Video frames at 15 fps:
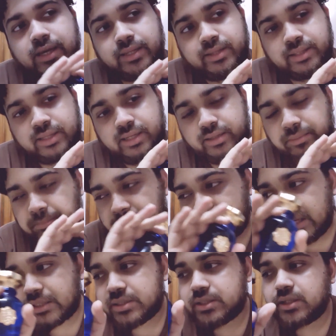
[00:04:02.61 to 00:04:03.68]
And then at the
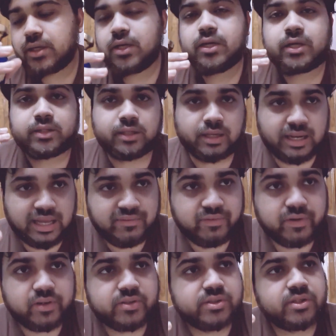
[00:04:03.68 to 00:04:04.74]
mid, the
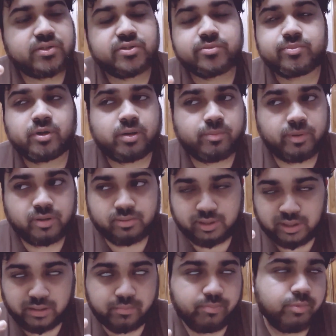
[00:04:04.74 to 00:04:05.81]
lavender starts to pop out.
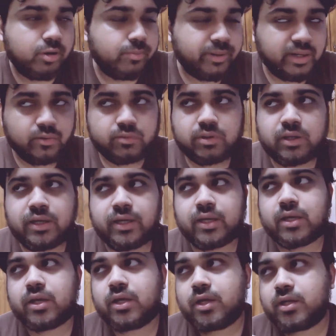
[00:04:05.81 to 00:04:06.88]

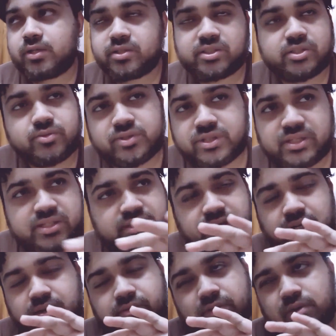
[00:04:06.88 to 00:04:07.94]
Like, the citrusiness
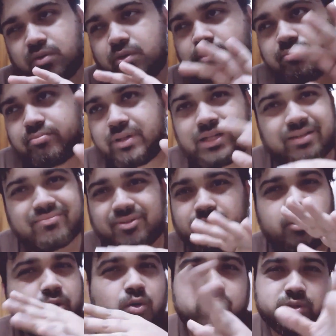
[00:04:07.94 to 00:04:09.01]
kind
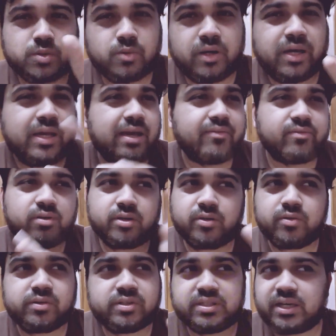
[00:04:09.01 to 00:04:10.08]
of goes away after,
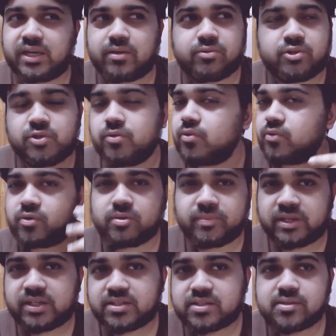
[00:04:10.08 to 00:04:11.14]
you could say, 2 to 3
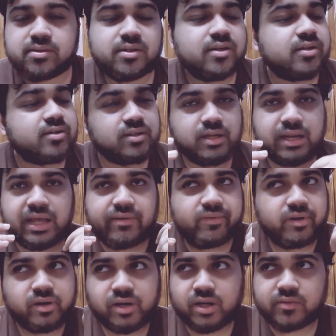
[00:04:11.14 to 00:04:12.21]
minutes. The
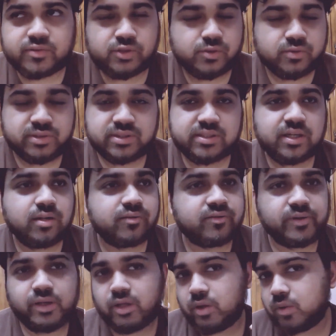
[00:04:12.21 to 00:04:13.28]
lavender kind of shows
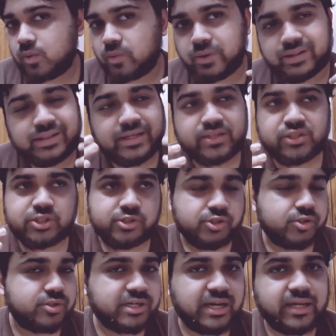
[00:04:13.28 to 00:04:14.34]
itself with that
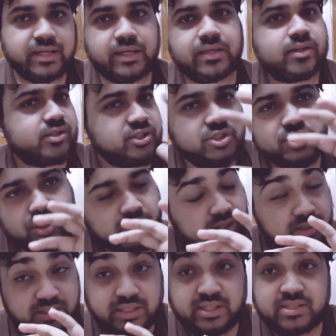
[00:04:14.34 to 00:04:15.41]
ginger tying in. The ginger
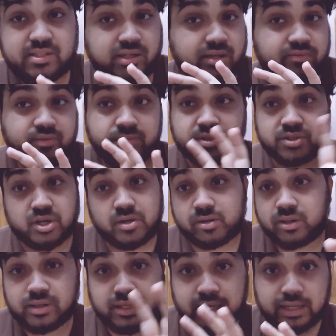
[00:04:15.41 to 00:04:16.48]
kind of stays from the
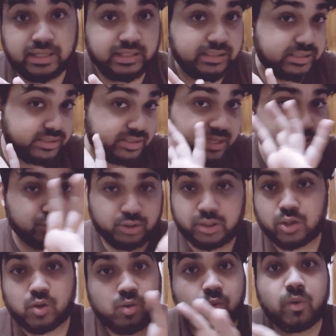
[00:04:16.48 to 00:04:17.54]
start till the end. It doesn't
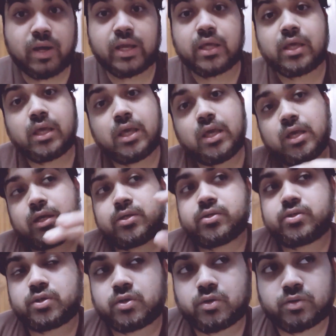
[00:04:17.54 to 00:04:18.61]
actually go away.
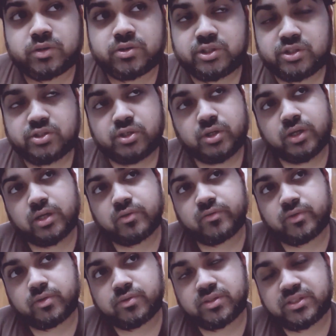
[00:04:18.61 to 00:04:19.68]
So the ginger kind
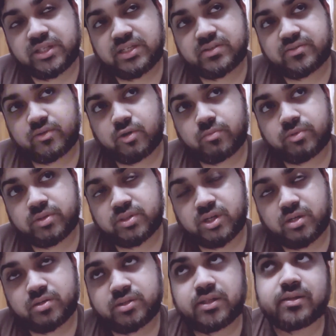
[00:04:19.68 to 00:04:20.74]
of stays from the
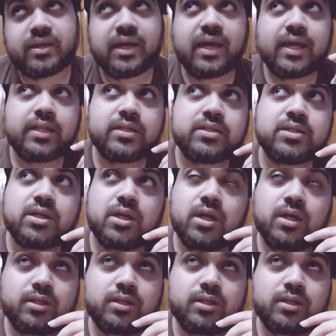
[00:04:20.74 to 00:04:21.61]
start till the end.